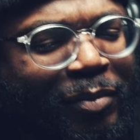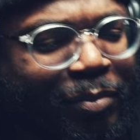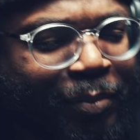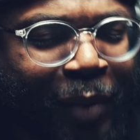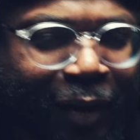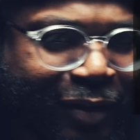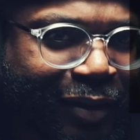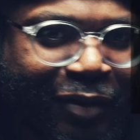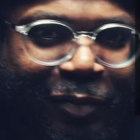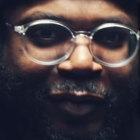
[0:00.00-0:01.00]
parts of
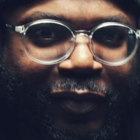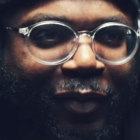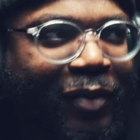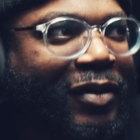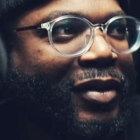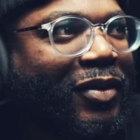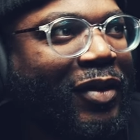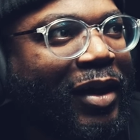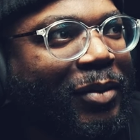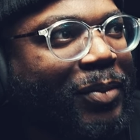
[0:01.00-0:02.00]
this before. All
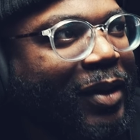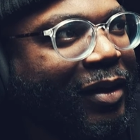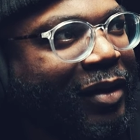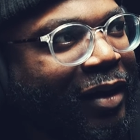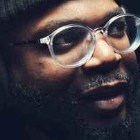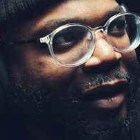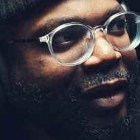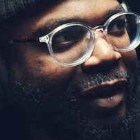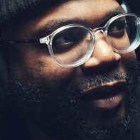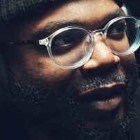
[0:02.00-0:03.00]
right, but
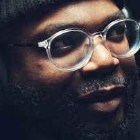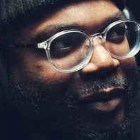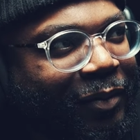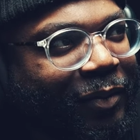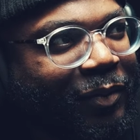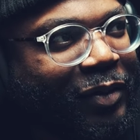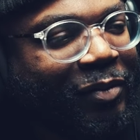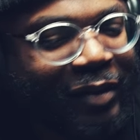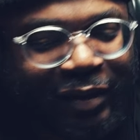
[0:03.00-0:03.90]
when you listen